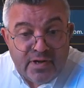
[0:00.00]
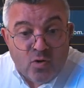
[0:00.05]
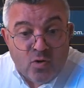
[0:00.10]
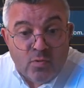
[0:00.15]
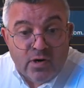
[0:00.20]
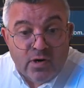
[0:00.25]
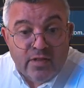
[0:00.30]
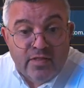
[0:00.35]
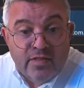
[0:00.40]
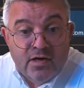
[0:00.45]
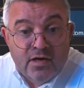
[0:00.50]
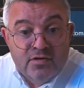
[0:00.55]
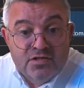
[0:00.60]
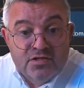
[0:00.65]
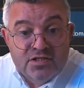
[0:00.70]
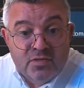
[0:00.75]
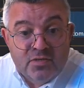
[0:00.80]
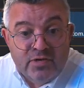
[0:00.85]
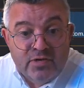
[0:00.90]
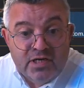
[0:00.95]
on one of those,
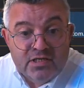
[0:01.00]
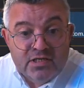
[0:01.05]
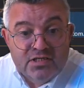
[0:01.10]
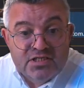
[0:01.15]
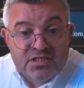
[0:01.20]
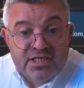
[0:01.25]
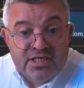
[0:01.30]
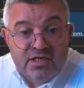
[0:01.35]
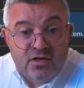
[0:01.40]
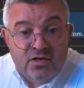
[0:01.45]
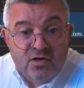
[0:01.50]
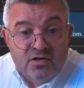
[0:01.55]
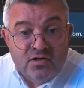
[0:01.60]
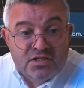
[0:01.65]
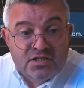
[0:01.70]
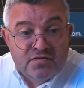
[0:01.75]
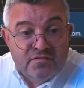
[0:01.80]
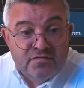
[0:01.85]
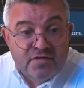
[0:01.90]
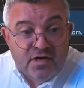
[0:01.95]
then we can see lots of